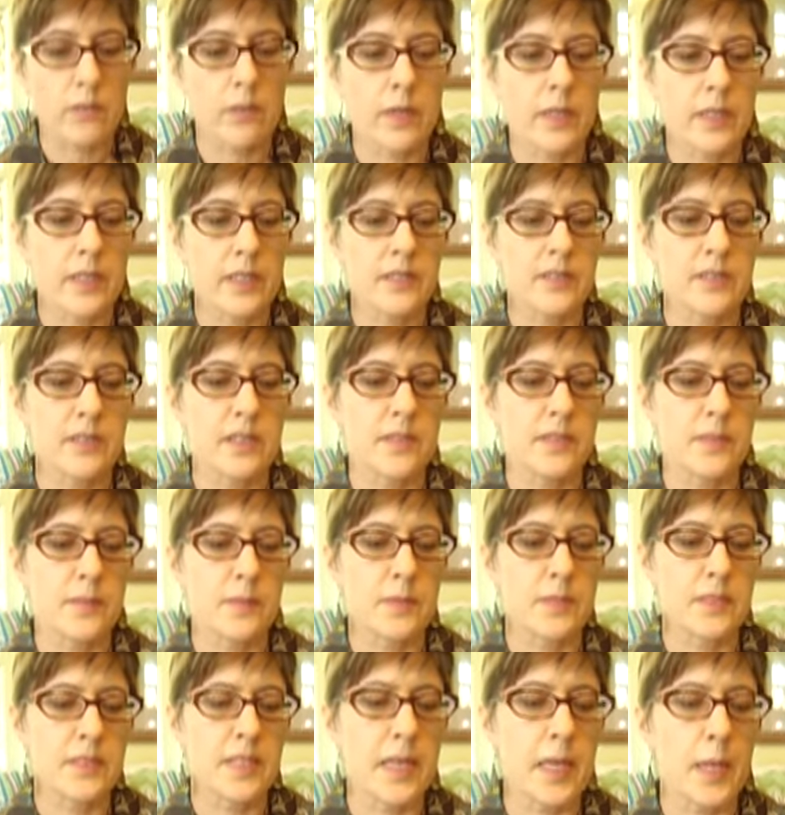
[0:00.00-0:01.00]
It's got some
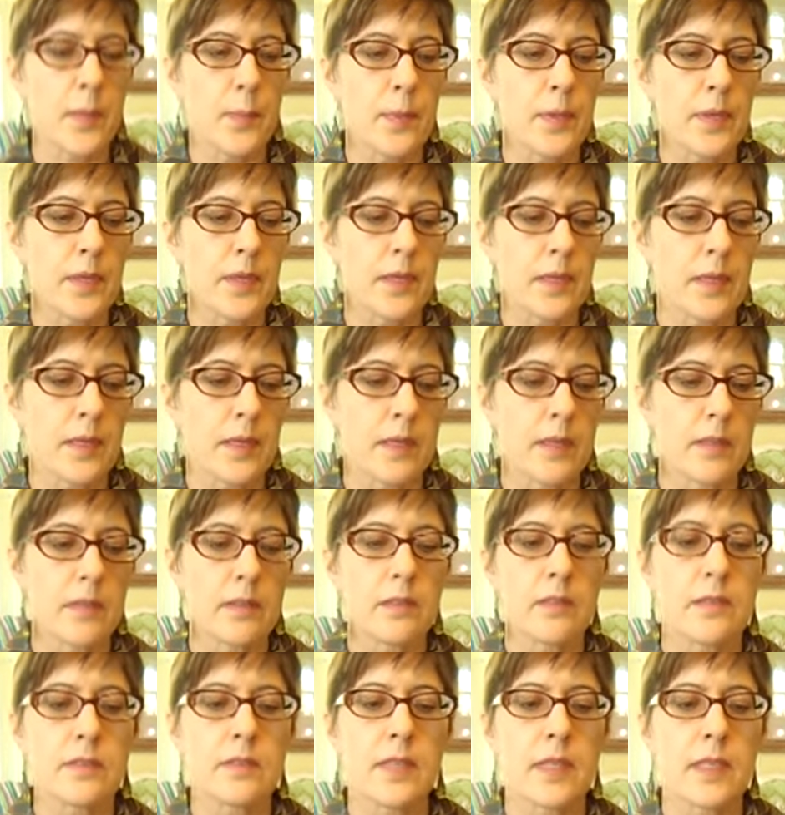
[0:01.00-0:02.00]
stamping, and it
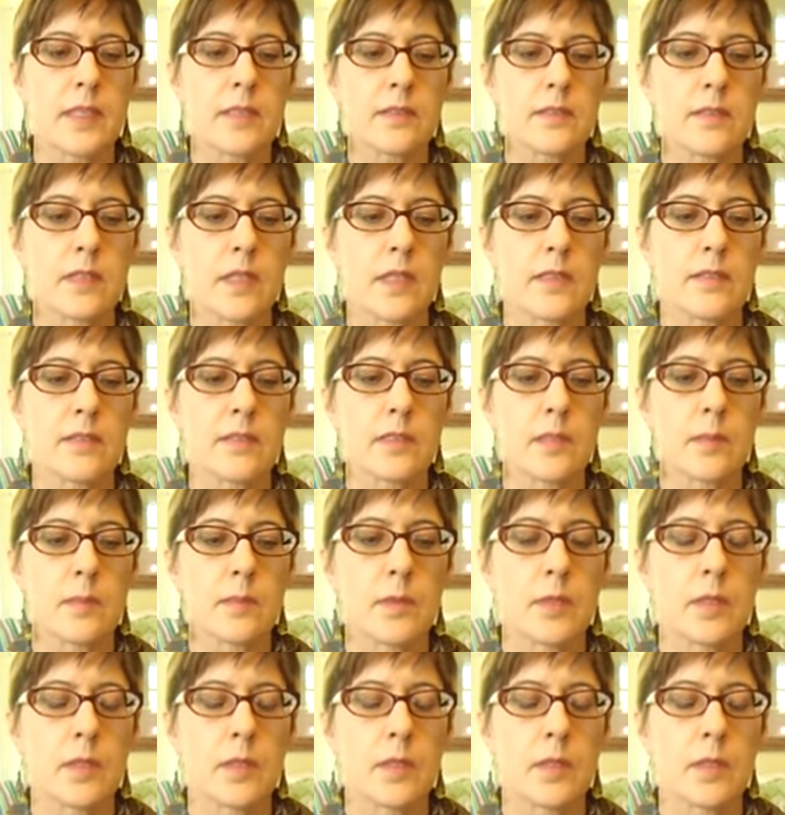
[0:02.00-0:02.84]
looks like it's got some